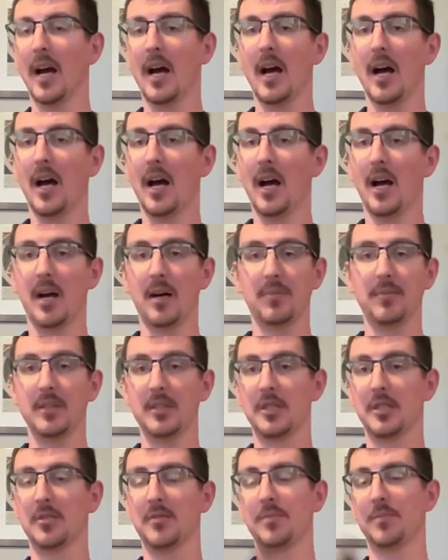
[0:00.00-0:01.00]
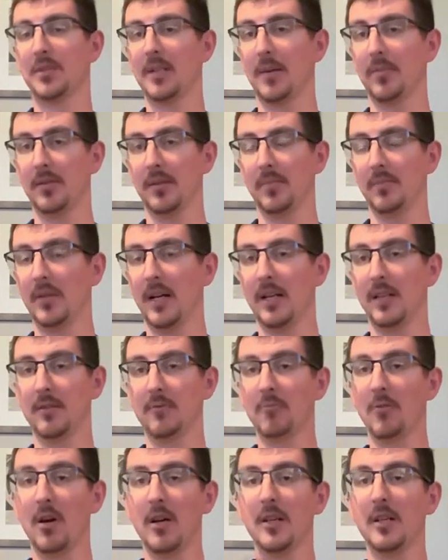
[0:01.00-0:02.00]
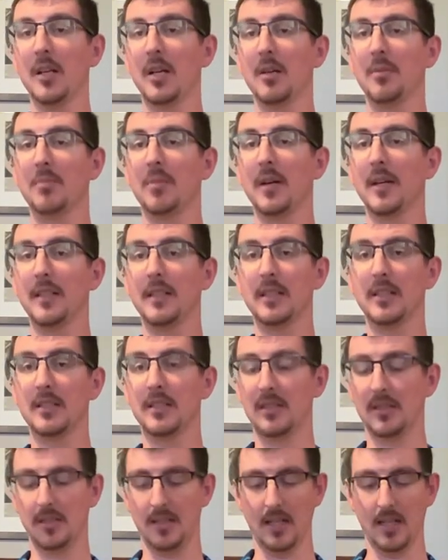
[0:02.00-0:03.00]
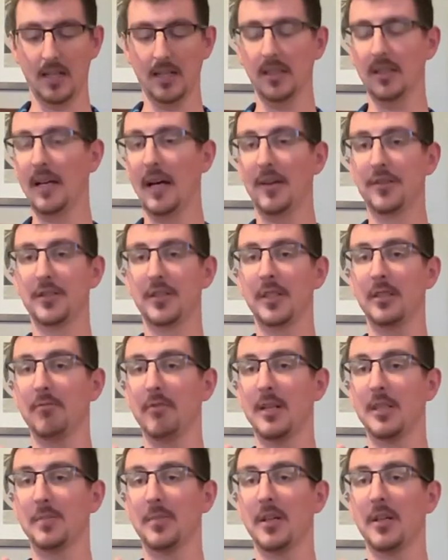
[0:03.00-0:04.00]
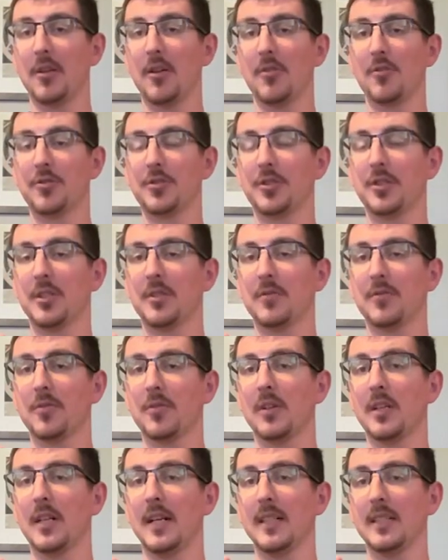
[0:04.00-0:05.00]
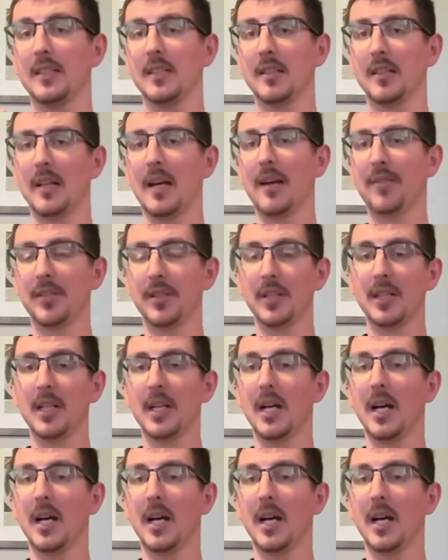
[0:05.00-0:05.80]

Um, this is from 1791, but this is a outside the waistband holster for a 1911.